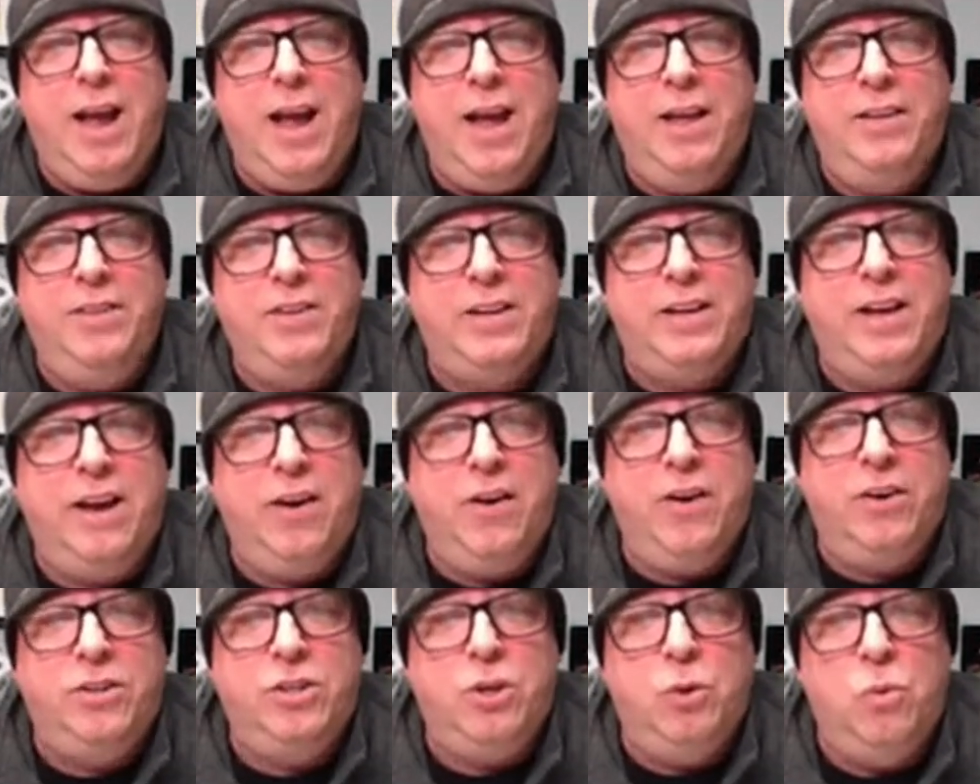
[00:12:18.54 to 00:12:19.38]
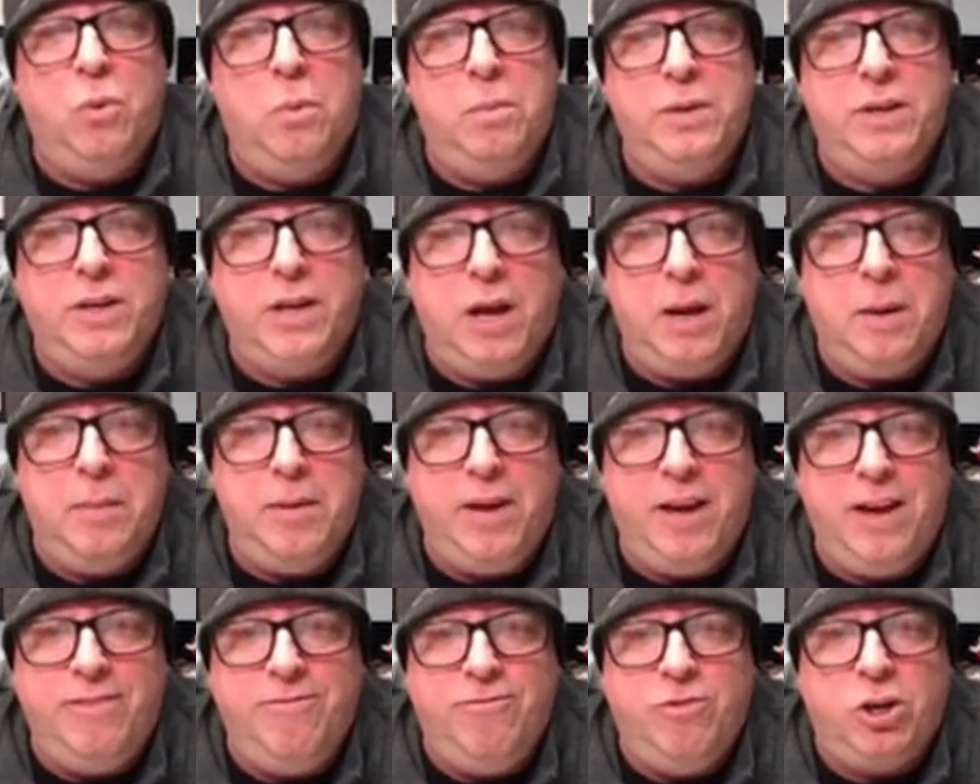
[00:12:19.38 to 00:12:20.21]
and the character will
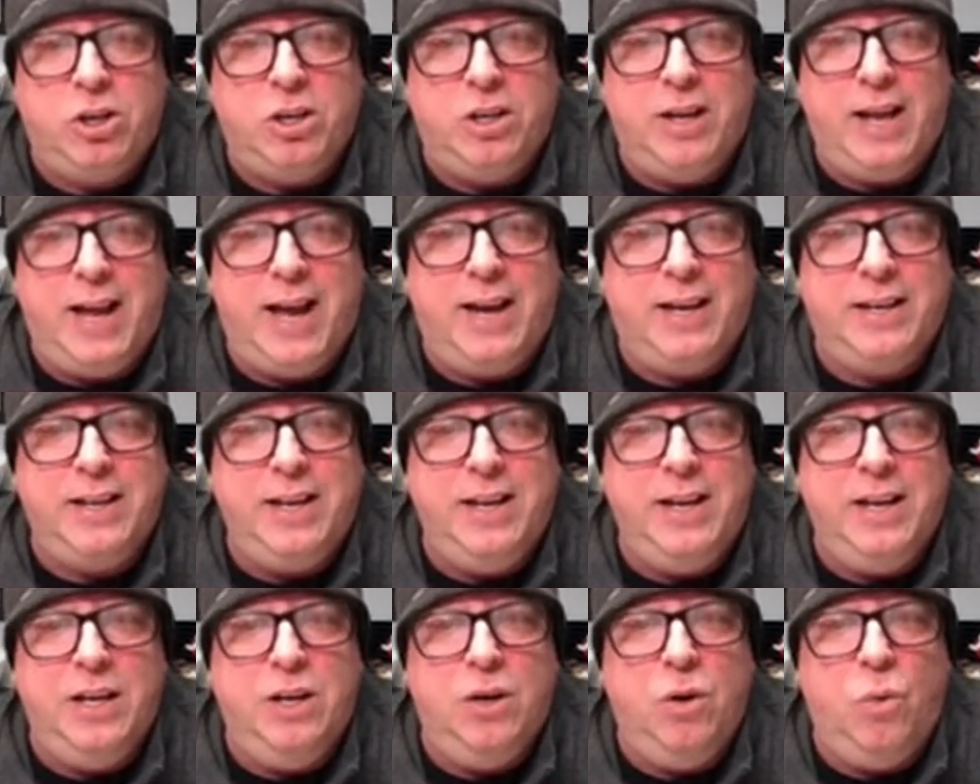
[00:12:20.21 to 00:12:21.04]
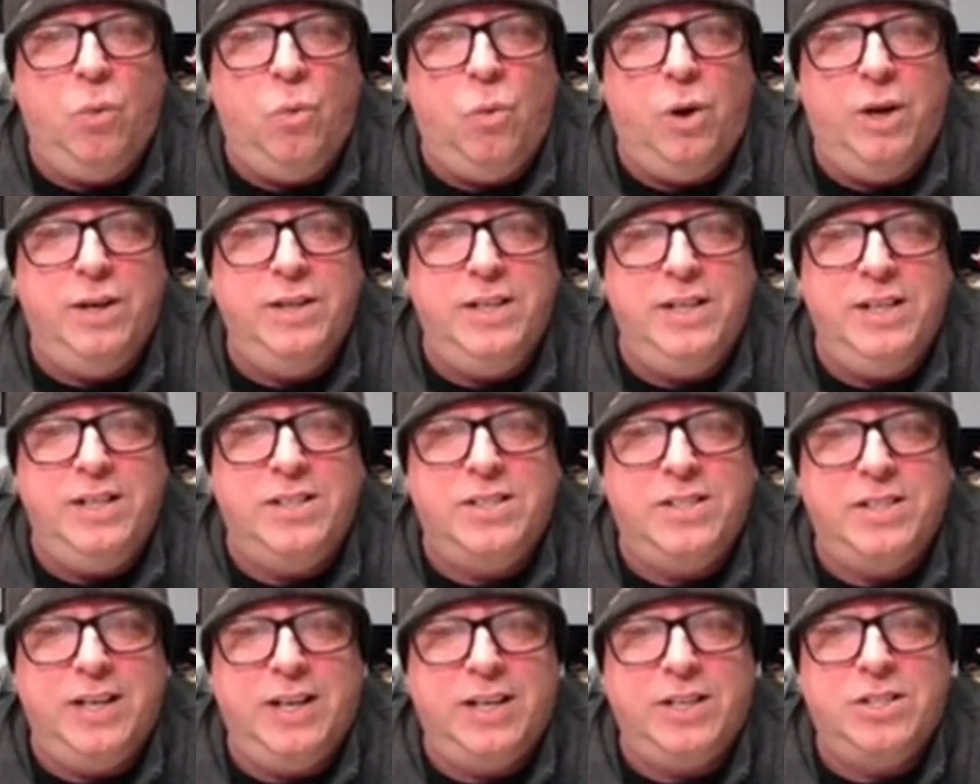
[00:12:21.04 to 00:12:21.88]
become a Vricolac in
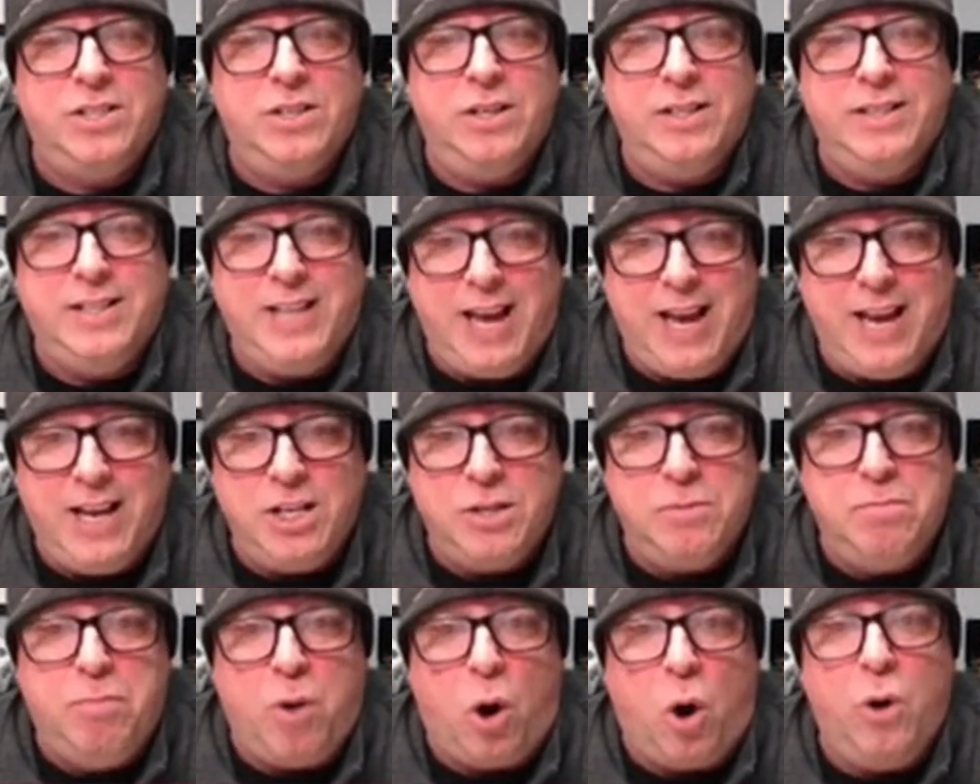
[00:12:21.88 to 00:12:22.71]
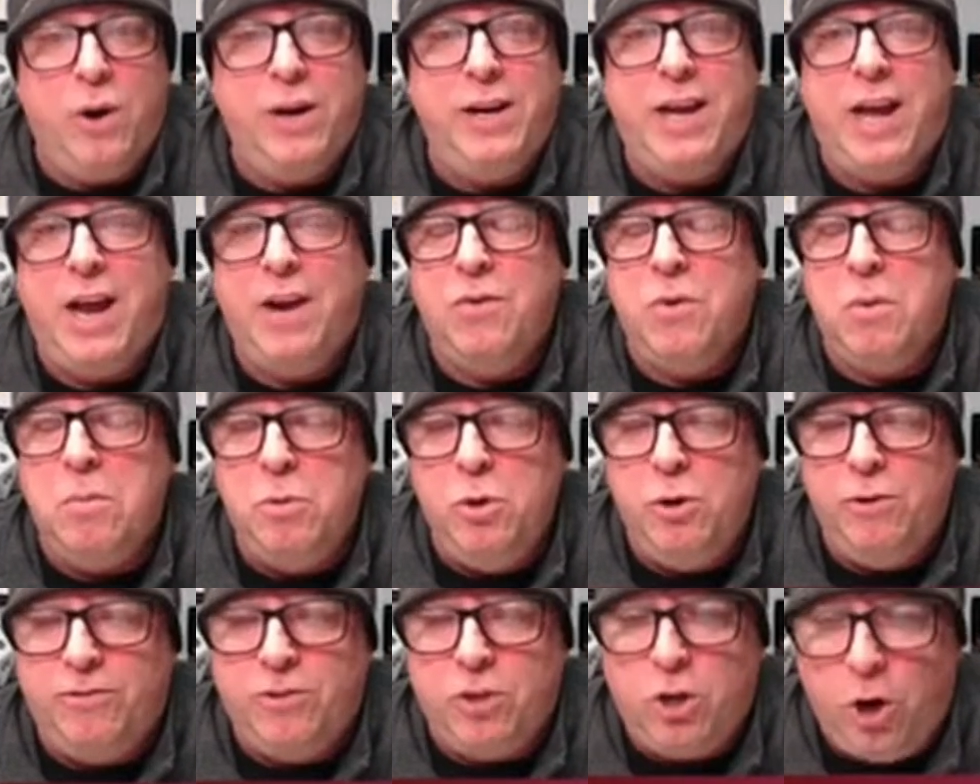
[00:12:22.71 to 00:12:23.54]
1d6 days, barring a
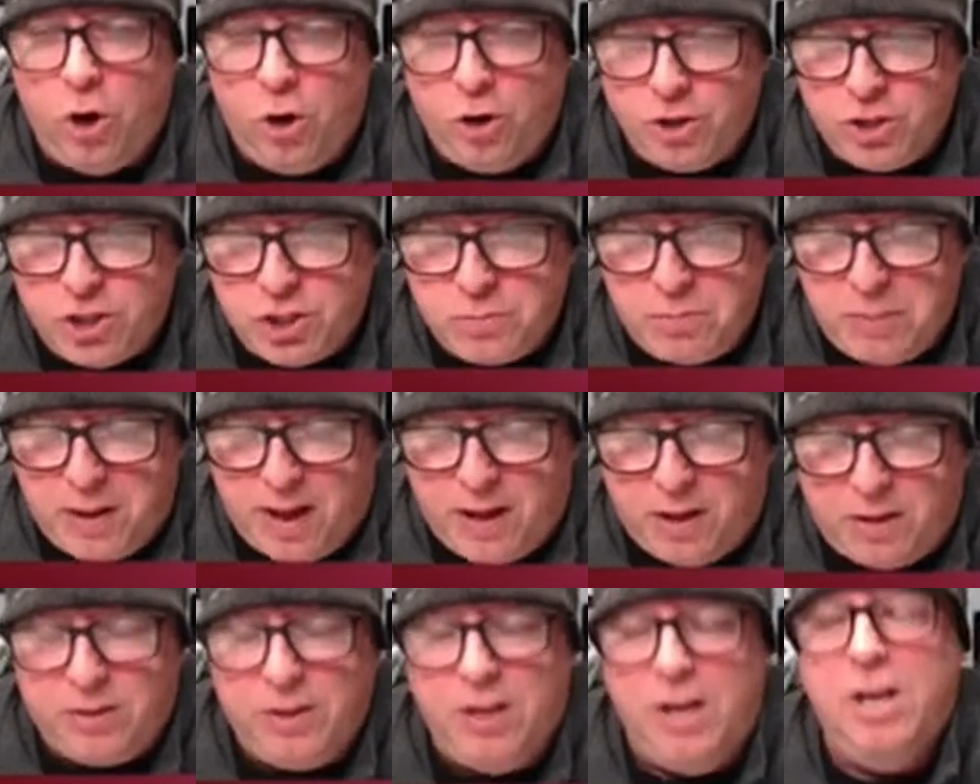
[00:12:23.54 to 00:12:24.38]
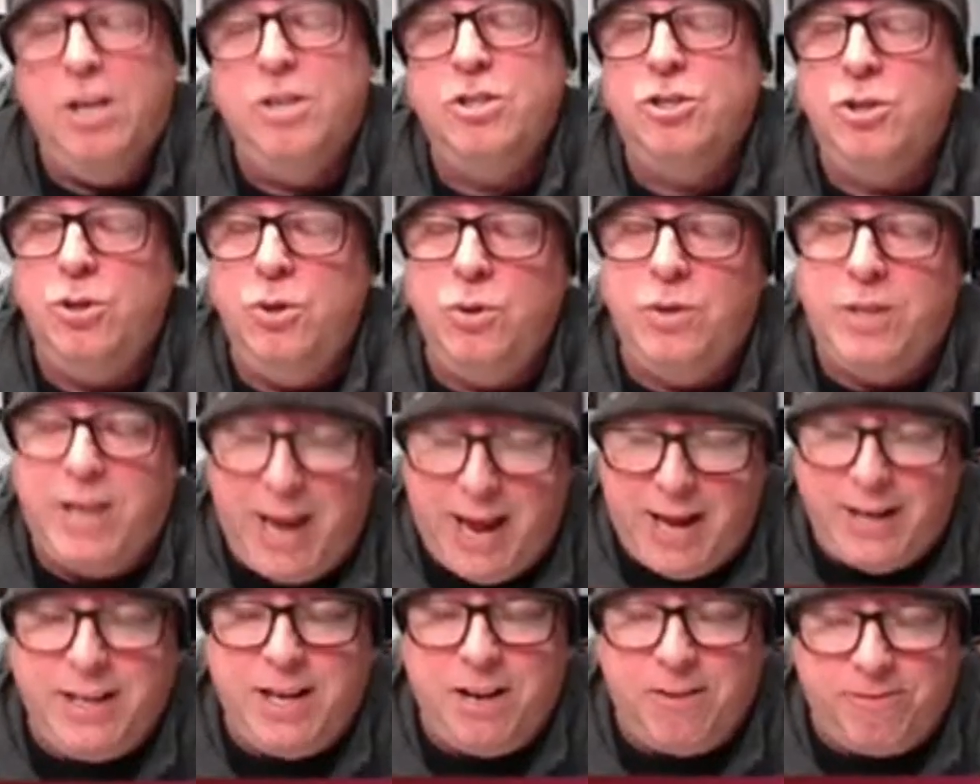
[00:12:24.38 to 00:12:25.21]
remove curse spell. So you
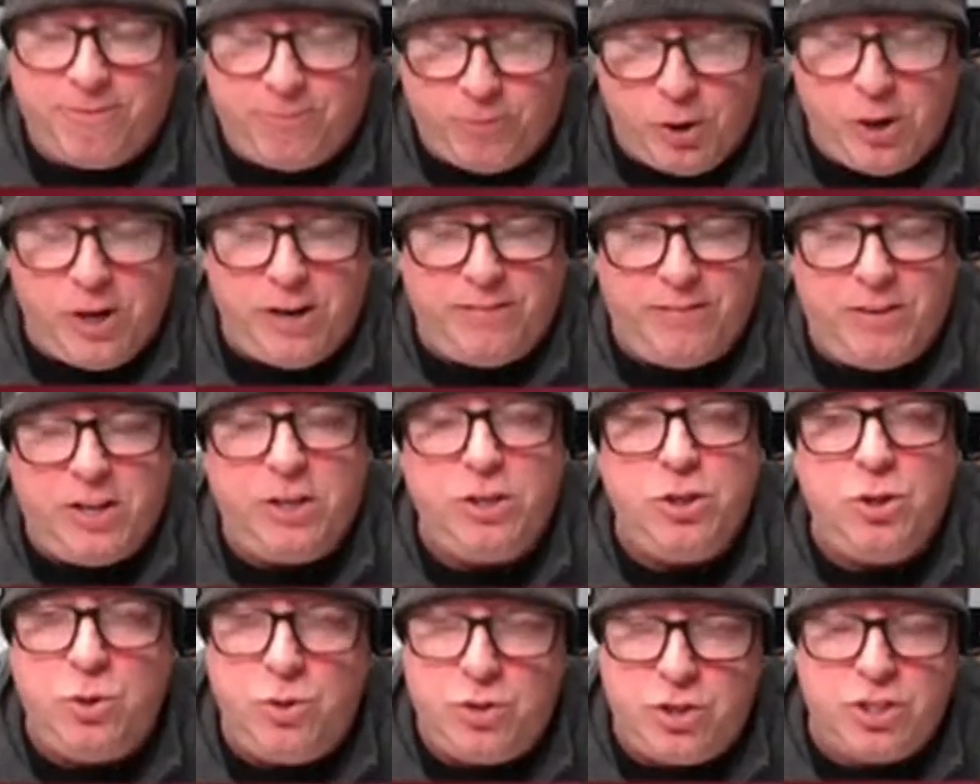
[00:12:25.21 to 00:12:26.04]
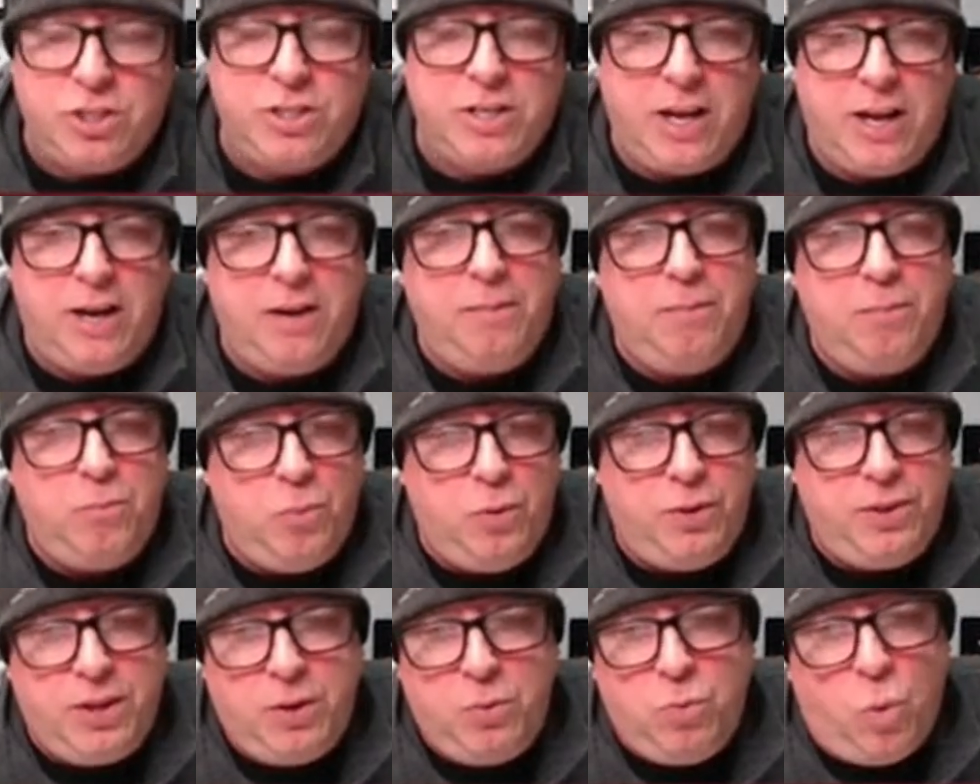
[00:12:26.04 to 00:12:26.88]
can get free of it. You just gotta,
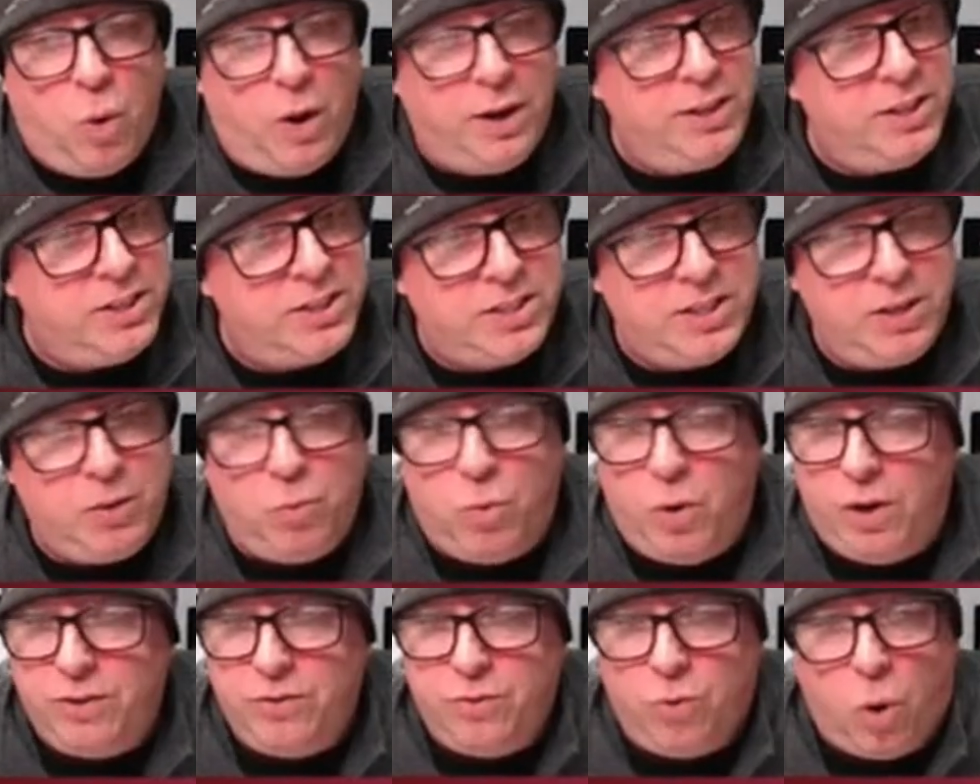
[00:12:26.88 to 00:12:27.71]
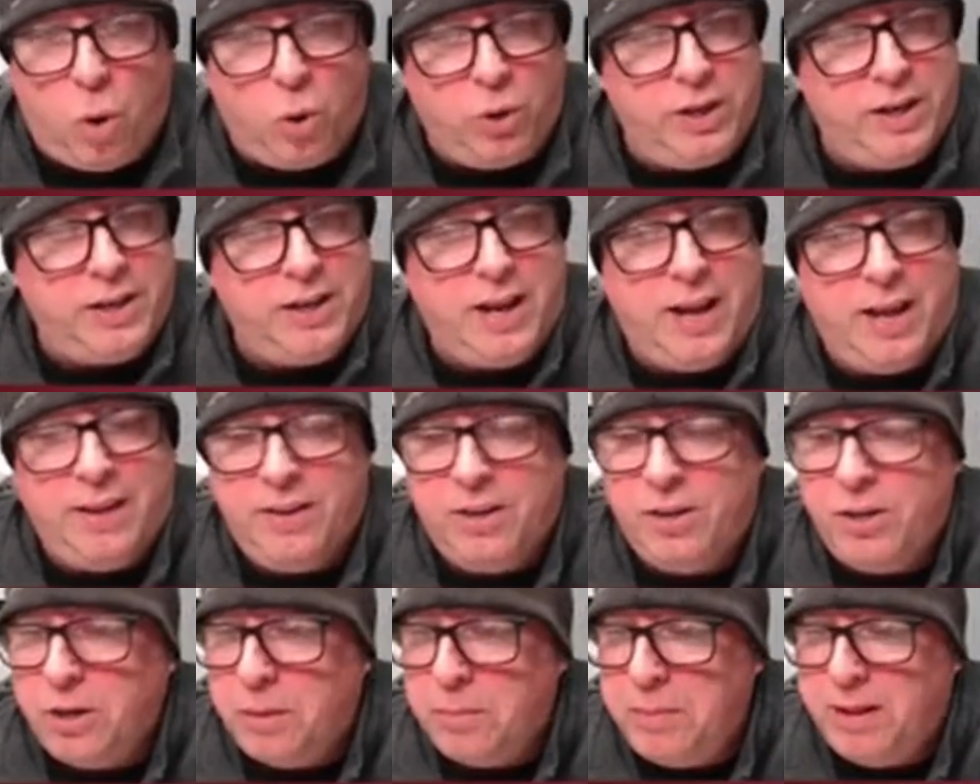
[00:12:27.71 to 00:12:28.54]
within 1 to 6, roll it,
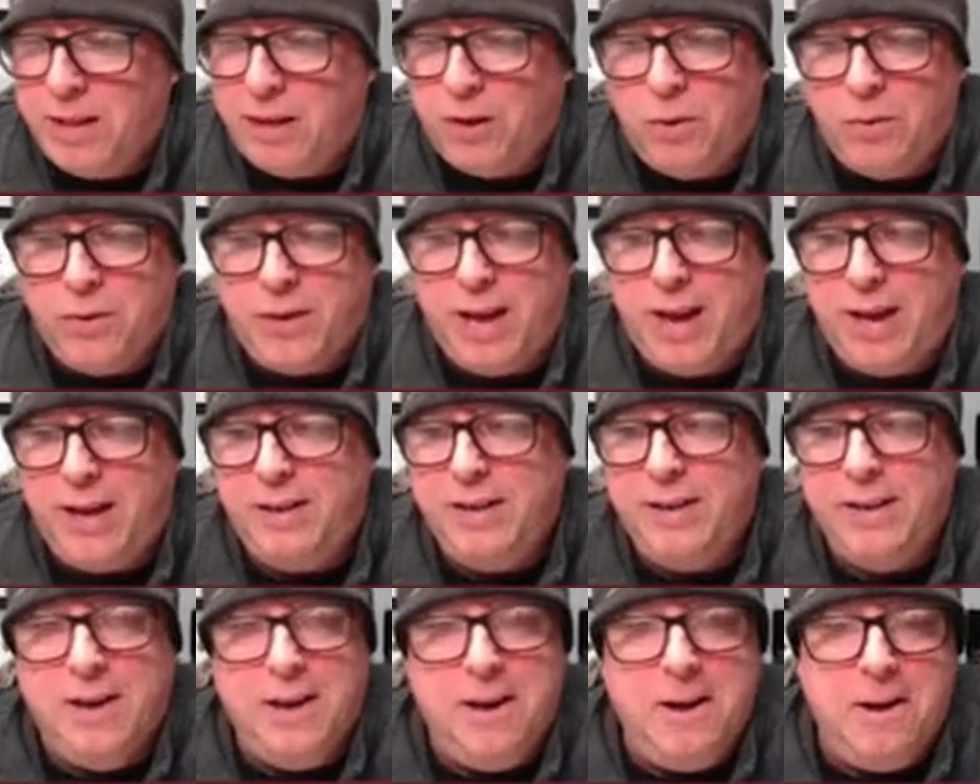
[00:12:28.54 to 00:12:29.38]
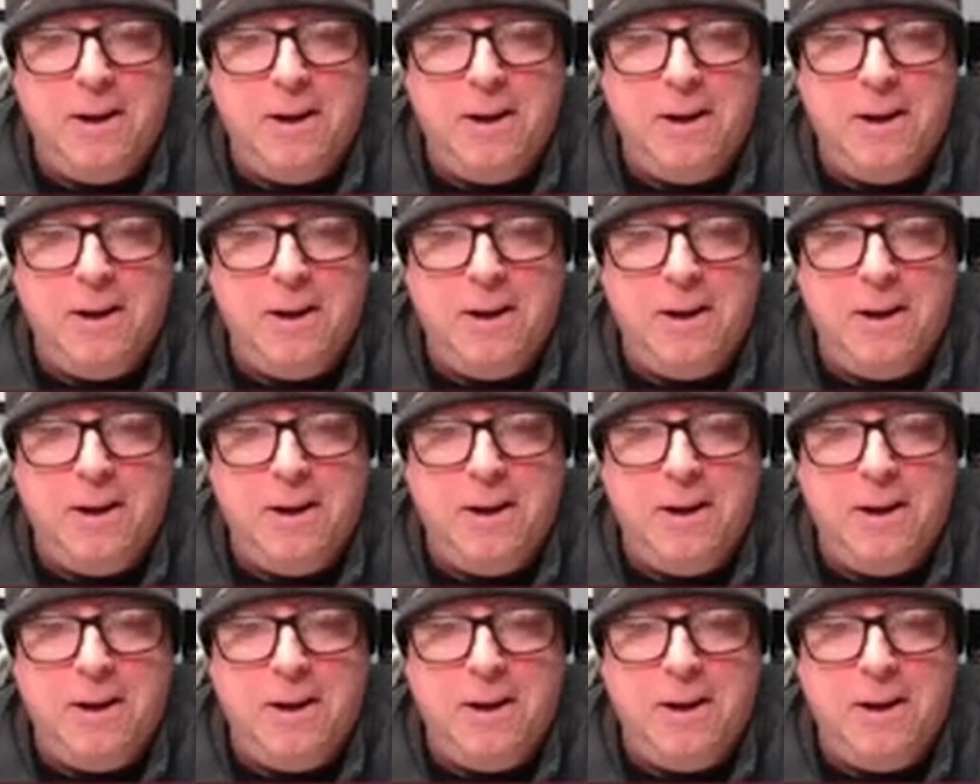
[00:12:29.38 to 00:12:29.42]
and then you're gonna be like, okay,